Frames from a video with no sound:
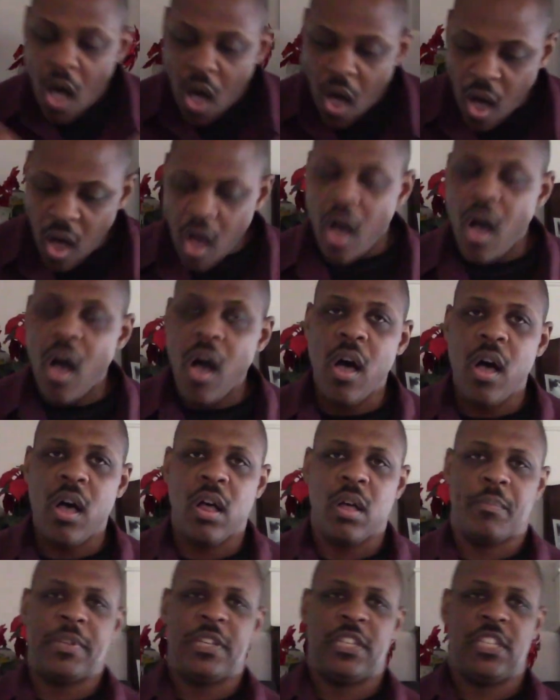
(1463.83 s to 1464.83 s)

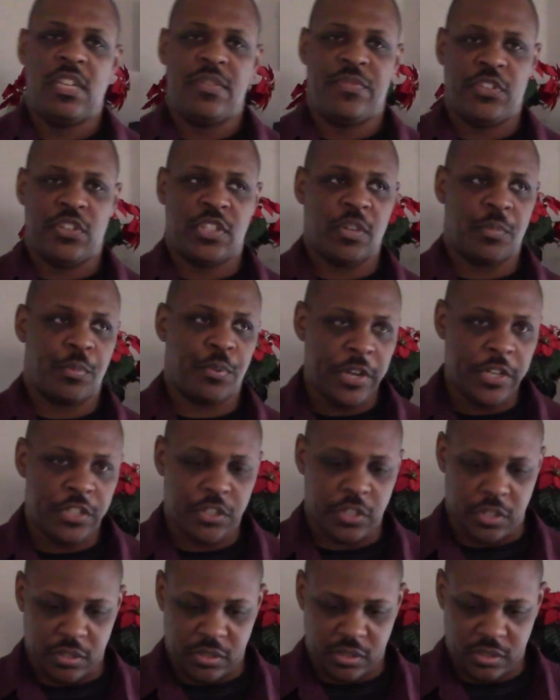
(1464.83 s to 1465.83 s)
All believers are
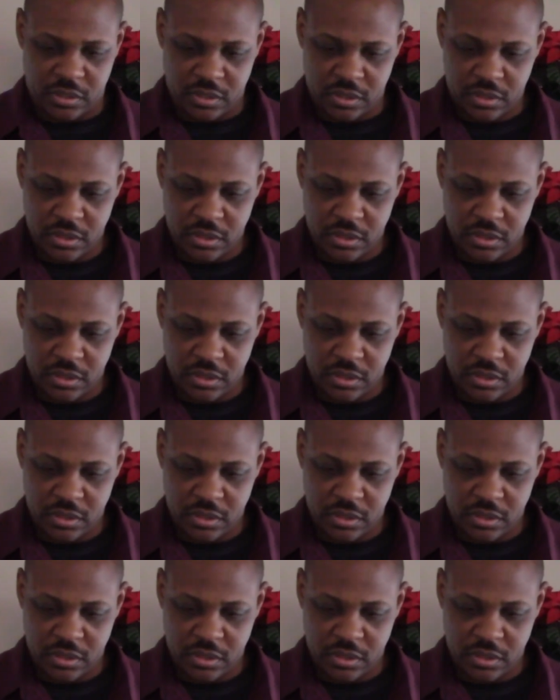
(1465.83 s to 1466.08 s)
preachers.